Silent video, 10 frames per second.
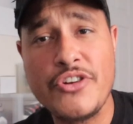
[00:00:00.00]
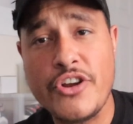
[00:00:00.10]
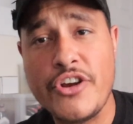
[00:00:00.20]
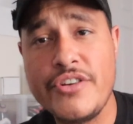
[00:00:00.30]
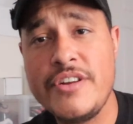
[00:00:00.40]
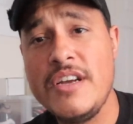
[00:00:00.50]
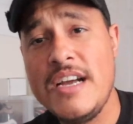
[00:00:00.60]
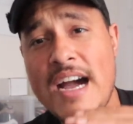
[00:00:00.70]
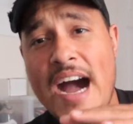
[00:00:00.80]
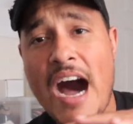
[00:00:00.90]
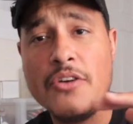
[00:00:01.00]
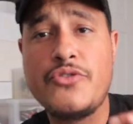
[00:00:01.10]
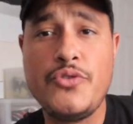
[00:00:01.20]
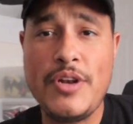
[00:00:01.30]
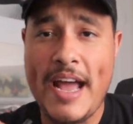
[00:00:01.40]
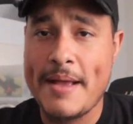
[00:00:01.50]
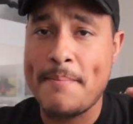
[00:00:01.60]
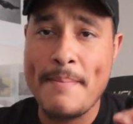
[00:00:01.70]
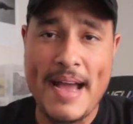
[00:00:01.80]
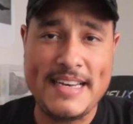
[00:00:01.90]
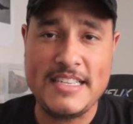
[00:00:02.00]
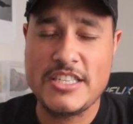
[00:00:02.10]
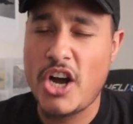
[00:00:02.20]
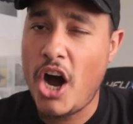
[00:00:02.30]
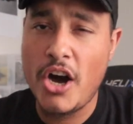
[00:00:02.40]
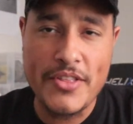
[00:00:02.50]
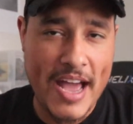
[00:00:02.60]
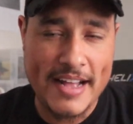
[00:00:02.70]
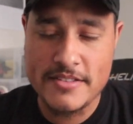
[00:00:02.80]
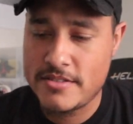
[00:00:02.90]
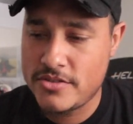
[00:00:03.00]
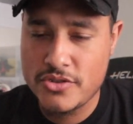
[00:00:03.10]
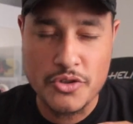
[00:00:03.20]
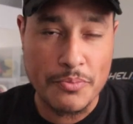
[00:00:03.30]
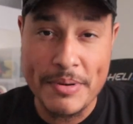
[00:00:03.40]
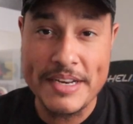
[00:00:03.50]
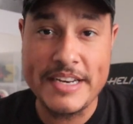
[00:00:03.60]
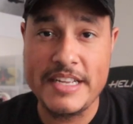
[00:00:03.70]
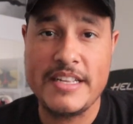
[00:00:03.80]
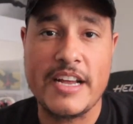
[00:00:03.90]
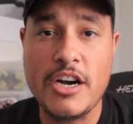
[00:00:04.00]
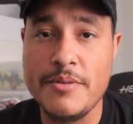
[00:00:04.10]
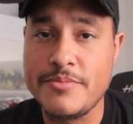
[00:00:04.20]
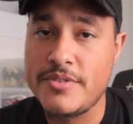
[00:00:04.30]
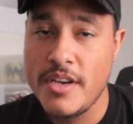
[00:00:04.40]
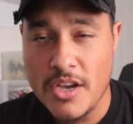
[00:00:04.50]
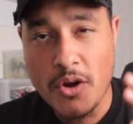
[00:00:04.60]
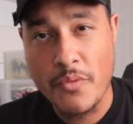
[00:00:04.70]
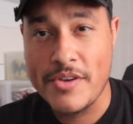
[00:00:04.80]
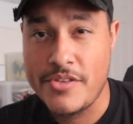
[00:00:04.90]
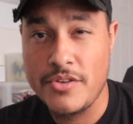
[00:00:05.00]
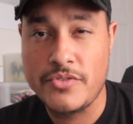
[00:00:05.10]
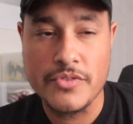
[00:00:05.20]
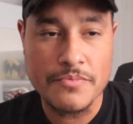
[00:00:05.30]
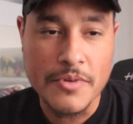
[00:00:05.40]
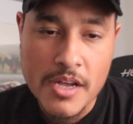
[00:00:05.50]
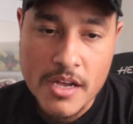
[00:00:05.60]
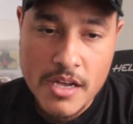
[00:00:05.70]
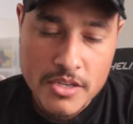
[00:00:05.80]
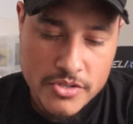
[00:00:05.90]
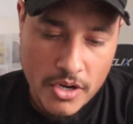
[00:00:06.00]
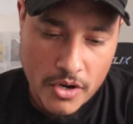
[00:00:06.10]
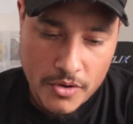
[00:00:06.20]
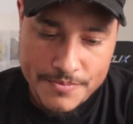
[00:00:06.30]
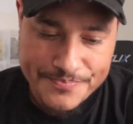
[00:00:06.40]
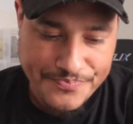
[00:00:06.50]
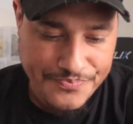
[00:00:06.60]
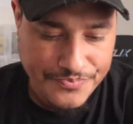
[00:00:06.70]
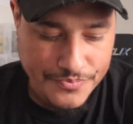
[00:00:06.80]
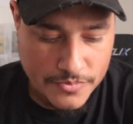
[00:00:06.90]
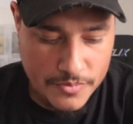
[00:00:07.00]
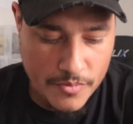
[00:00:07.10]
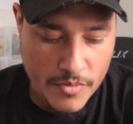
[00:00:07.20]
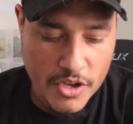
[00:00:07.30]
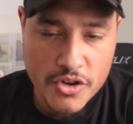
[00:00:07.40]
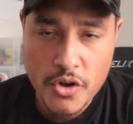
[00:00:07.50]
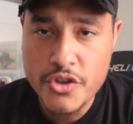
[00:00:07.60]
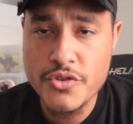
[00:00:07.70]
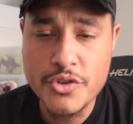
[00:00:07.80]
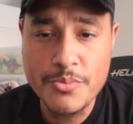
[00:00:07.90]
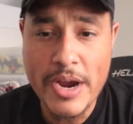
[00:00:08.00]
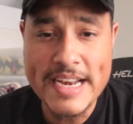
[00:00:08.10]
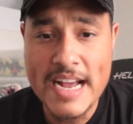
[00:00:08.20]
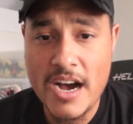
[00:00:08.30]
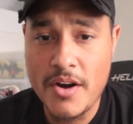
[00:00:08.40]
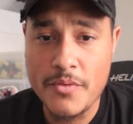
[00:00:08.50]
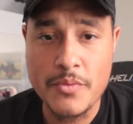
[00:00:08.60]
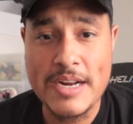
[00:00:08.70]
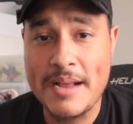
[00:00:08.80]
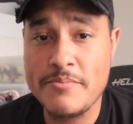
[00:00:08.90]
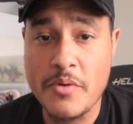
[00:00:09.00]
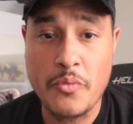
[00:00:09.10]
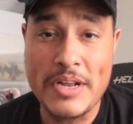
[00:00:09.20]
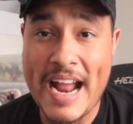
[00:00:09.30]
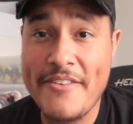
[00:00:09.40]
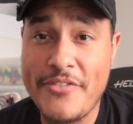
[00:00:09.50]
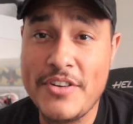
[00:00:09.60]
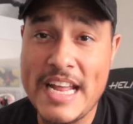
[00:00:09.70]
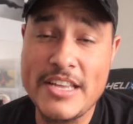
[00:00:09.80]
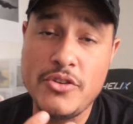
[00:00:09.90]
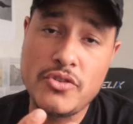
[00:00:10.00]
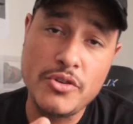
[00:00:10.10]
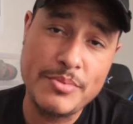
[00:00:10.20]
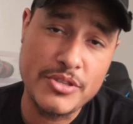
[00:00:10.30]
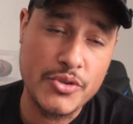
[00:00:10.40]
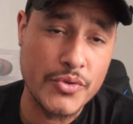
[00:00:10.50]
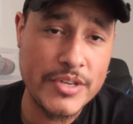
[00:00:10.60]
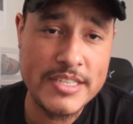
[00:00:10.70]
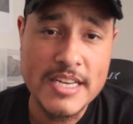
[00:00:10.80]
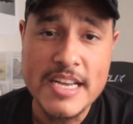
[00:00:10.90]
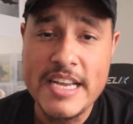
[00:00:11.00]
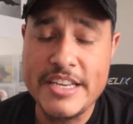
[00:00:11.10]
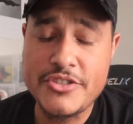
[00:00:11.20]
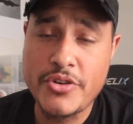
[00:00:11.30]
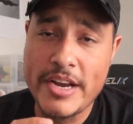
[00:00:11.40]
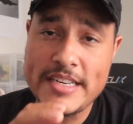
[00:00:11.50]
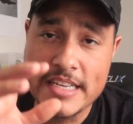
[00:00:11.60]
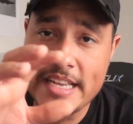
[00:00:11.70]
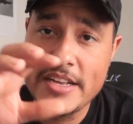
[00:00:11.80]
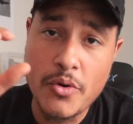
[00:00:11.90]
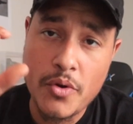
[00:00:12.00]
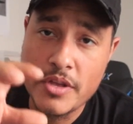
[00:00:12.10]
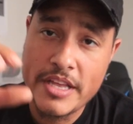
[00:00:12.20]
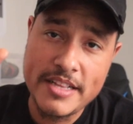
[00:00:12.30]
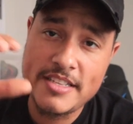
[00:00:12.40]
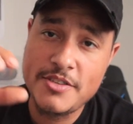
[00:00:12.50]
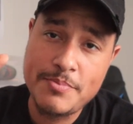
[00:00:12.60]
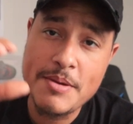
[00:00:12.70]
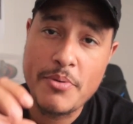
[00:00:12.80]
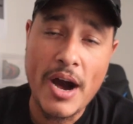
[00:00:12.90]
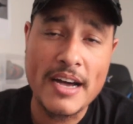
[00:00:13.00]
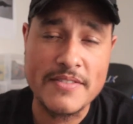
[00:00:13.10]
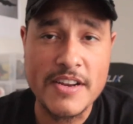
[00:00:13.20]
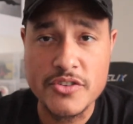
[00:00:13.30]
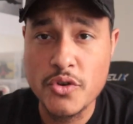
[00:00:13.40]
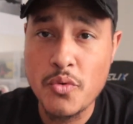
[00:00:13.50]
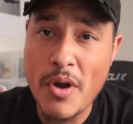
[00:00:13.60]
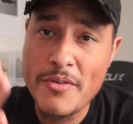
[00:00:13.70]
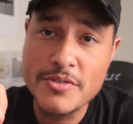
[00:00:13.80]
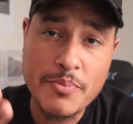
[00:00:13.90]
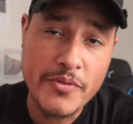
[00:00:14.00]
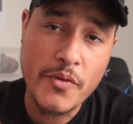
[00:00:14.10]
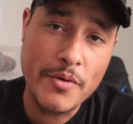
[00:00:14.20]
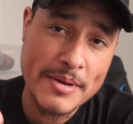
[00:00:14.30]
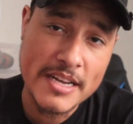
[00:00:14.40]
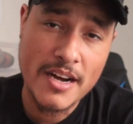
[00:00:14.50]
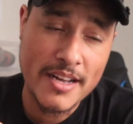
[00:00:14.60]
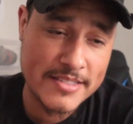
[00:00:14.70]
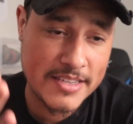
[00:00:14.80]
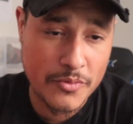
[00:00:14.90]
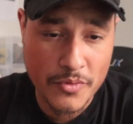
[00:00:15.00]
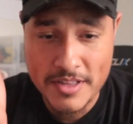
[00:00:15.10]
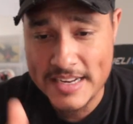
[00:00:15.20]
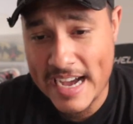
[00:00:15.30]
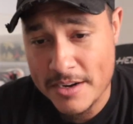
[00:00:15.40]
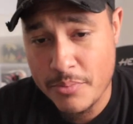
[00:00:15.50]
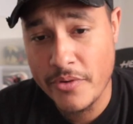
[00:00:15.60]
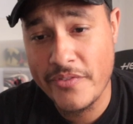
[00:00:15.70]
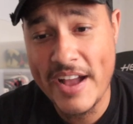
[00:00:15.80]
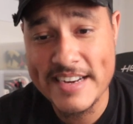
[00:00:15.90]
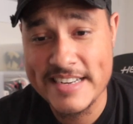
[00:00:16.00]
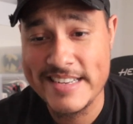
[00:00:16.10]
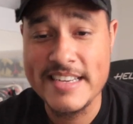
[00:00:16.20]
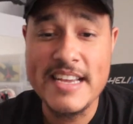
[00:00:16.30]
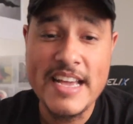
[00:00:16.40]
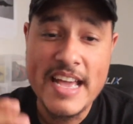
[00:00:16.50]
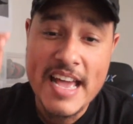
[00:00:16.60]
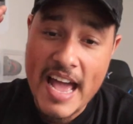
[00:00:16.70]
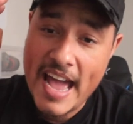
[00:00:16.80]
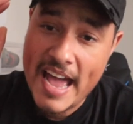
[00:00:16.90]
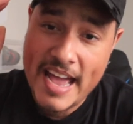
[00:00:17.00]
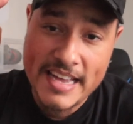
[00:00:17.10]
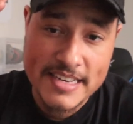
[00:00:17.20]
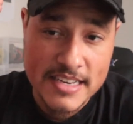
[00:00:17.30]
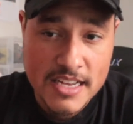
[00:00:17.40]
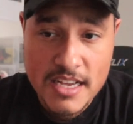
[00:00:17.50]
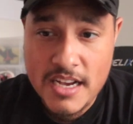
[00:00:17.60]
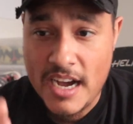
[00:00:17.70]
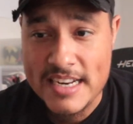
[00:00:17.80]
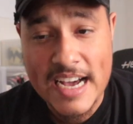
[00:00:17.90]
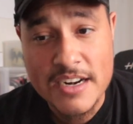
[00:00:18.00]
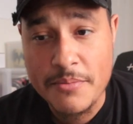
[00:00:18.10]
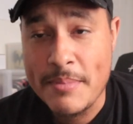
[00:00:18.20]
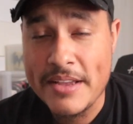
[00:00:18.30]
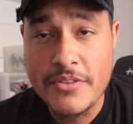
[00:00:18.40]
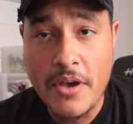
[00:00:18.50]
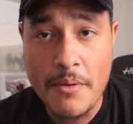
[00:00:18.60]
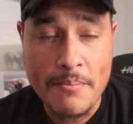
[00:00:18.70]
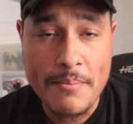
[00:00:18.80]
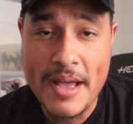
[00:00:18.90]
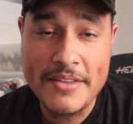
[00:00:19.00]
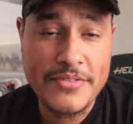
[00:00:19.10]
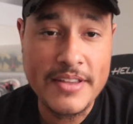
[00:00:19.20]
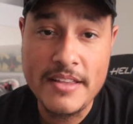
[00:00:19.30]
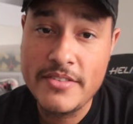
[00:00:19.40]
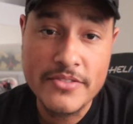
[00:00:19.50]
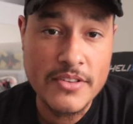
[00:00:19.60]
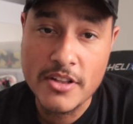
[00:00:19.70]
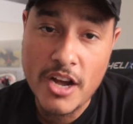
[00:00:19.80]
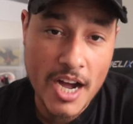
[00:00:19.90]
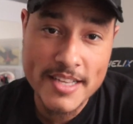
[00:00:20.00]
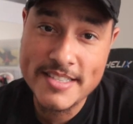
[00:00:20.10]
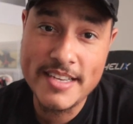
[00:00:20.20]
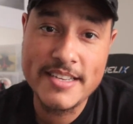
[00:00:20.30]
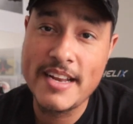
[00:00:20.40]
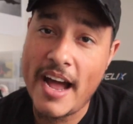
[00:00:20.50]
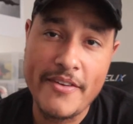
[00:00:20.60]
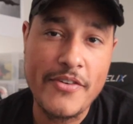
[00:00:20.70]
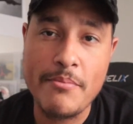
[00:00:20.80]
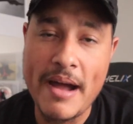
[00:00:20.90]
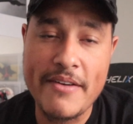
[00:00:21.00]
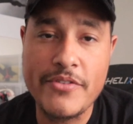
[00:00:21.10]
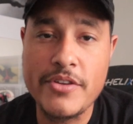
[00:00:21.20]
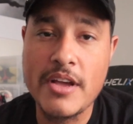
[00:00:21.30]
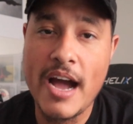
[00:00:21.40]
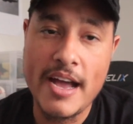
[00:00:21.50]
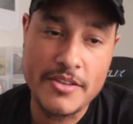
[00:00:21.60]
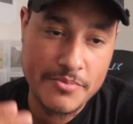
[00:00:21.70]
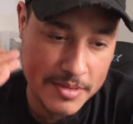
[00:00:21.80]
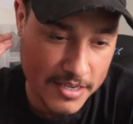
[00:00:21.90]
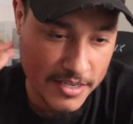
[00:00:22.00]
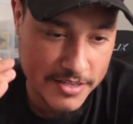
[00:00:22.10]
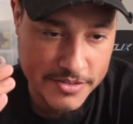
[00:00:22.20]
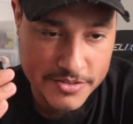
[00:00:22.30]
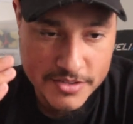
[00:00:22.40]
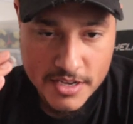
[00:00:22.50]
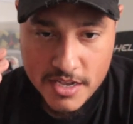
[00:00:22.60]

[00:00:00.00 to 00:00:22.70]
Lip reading: learn how to, like, manage all that stupidity that comes with YouTube. So, you know, YouTube right now, what I feel like YouTube is doing is trying to get these people out of here. So whoever's performing content with a lot of profanity and a lot of messy content, I feel bad for you guys, because